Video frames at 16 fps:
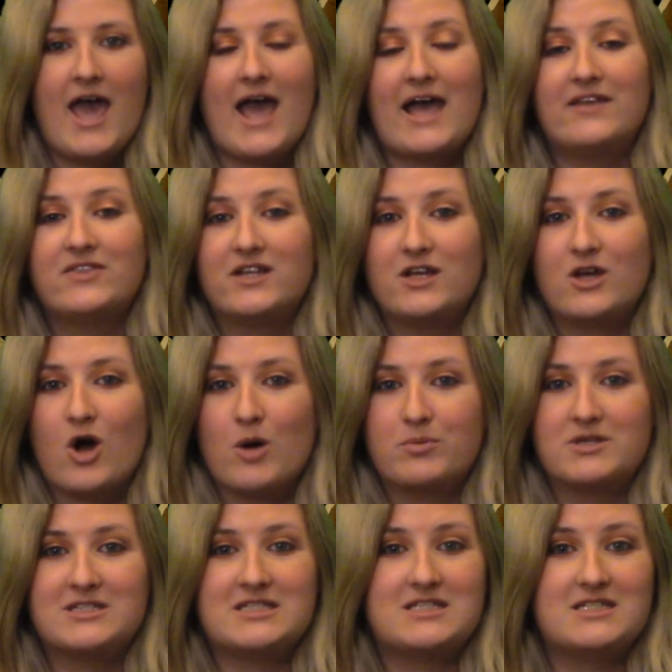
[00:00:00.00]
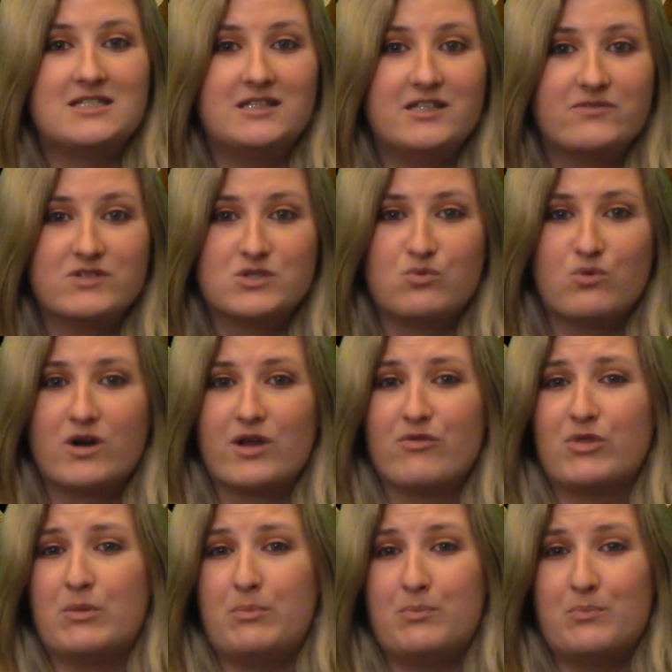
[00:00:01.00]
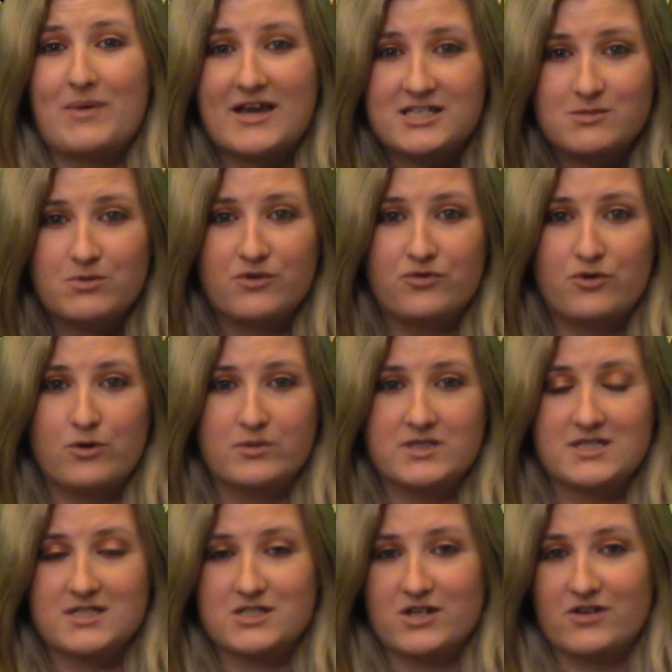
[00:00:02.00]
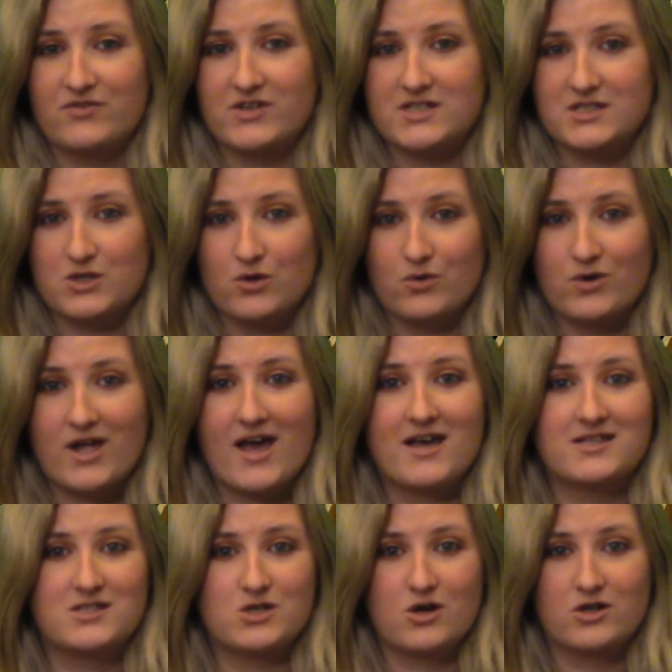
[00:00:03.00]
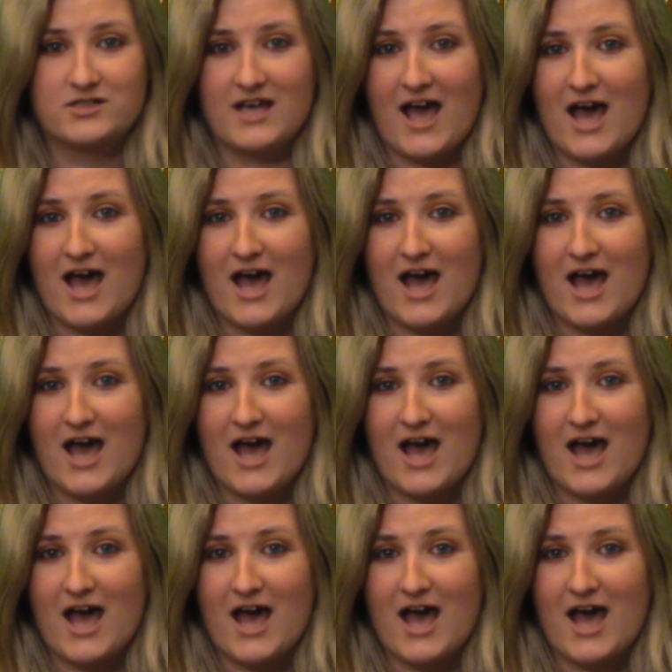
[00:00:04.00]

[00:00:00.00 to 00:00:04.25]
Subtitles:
Anthony Hopkins delivers one of the best performances of his career as Dr.